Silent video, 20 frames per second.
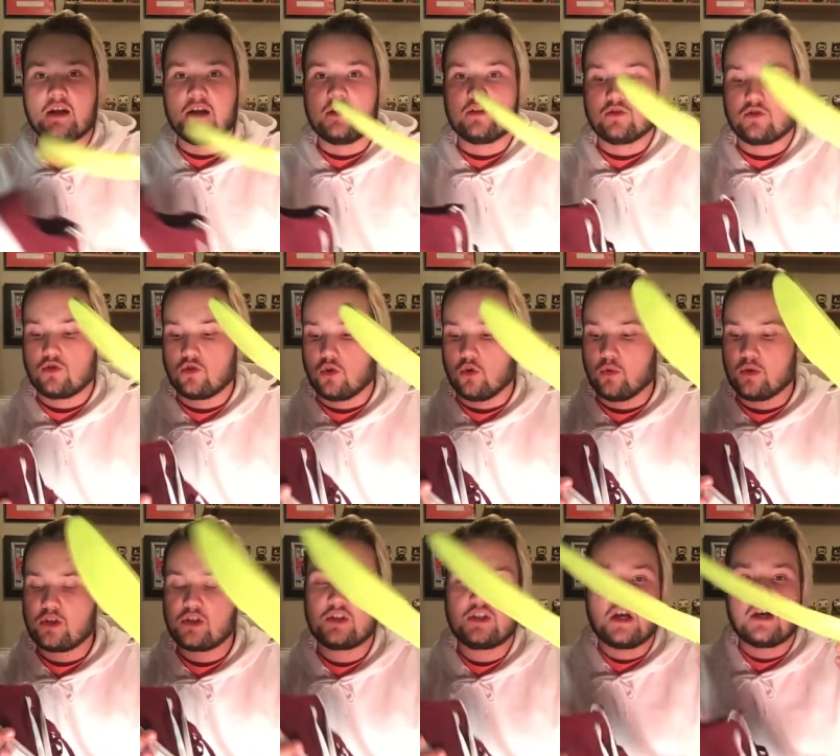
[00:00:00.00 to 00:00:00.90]
insole,
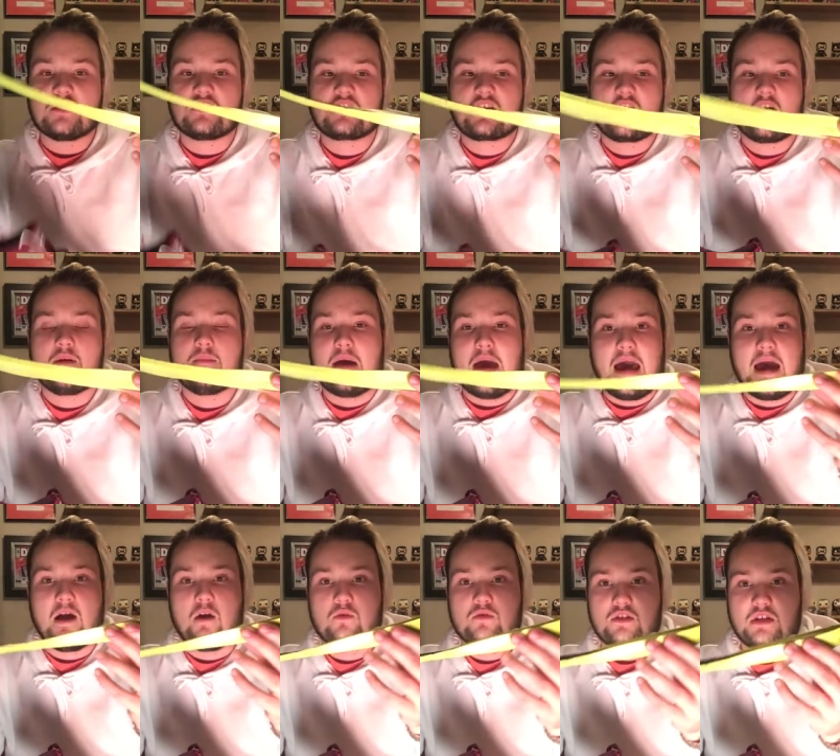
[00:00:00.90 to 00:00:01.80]
which does come
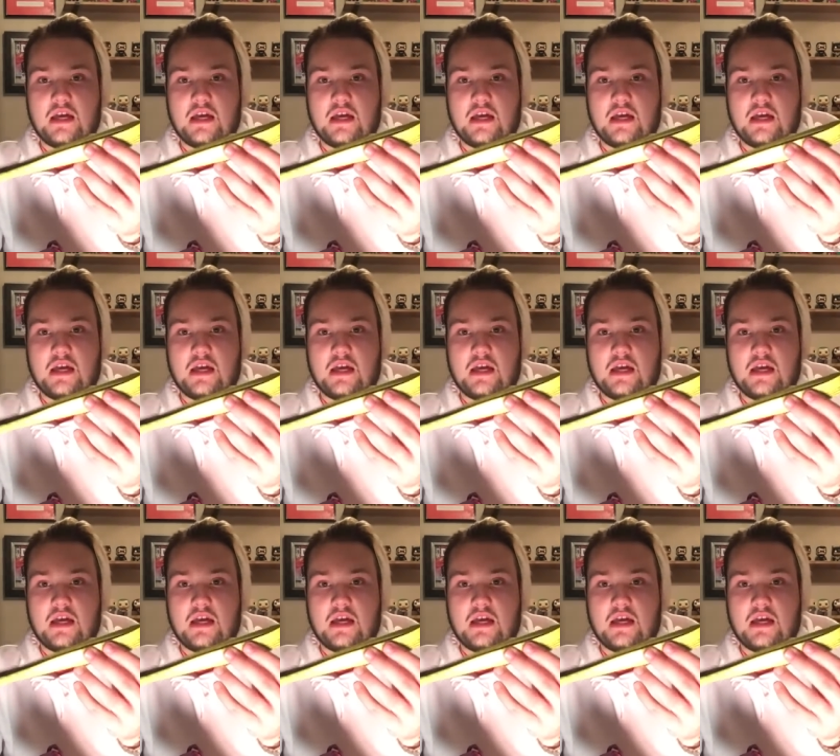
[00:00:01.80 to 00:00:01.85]
out,